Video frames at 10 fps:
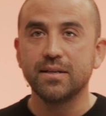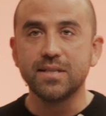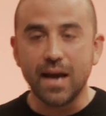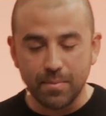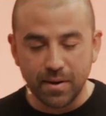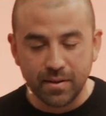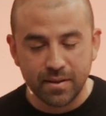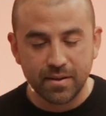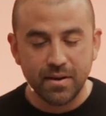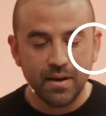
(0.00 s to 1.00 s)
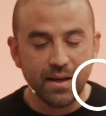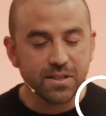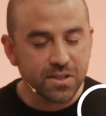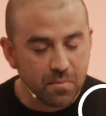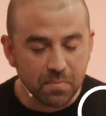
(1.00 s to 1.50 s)
Sabbath is
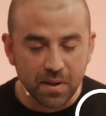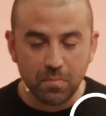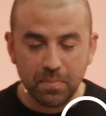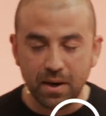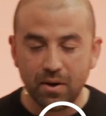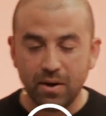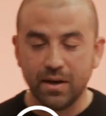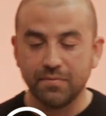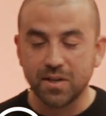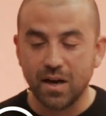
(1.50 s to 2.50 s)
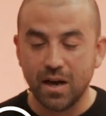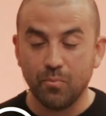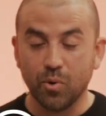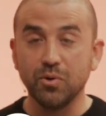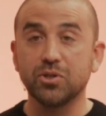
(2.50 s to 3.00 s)
simply a period of
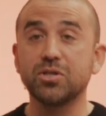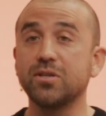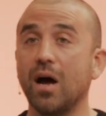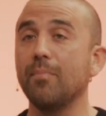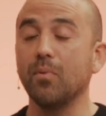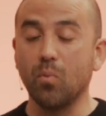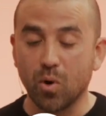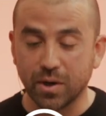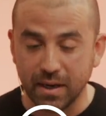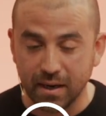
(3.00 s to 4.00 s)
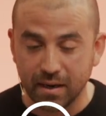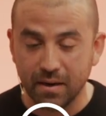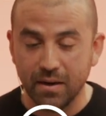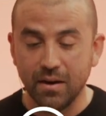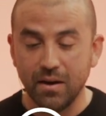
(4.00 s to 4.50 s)
time where you stop working
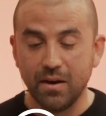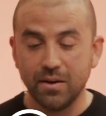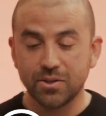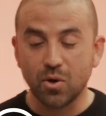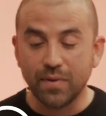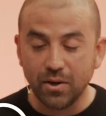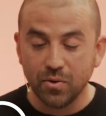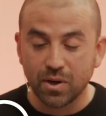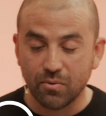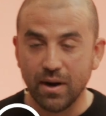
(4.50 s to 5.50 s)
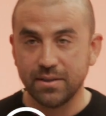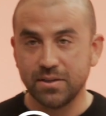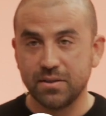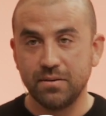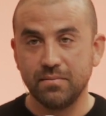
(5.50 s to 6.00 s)
so that you can
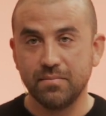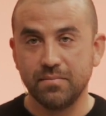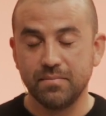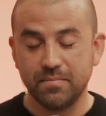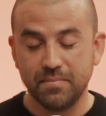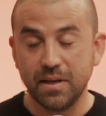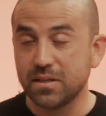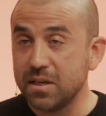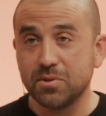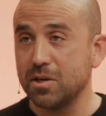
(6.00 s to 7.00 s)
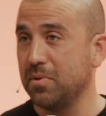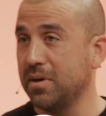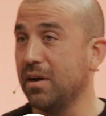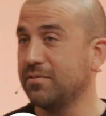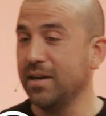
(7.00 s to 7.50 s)
rest. It seems simple
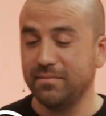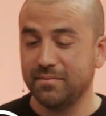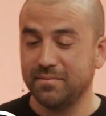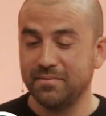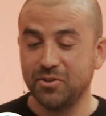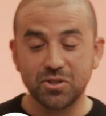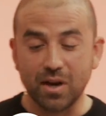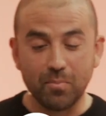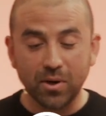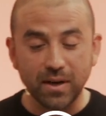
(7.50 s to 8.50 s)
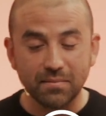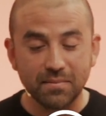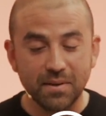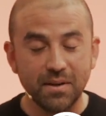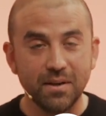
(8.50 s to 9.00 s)
enough, right? Just stop working.
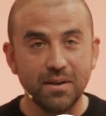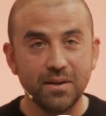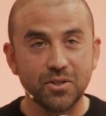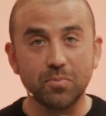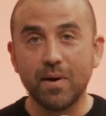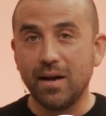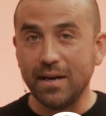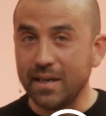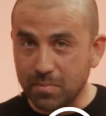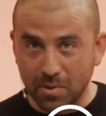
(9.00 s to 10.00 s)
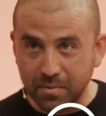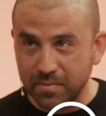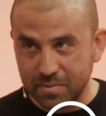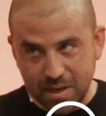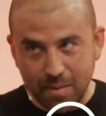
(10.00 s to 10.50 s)
Shabbat in Hebrew,
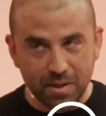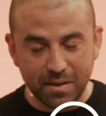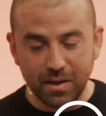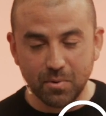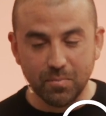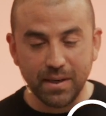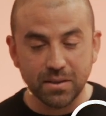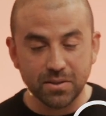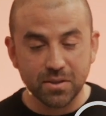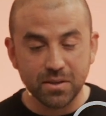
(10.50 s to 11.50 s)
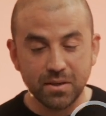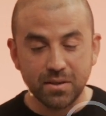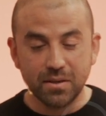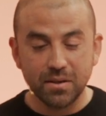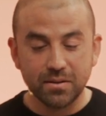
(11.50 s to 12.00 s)
Sabbath in Hebrew, means
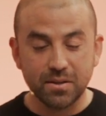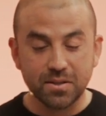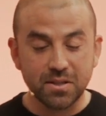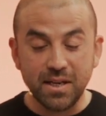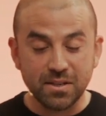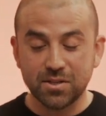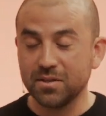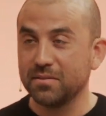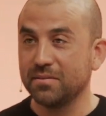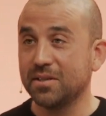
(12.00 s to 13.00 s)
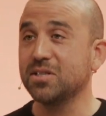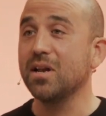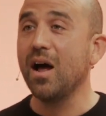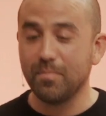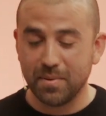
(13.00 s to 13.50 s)
to cease, to
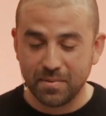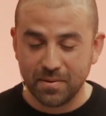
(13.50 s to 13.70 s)
stop.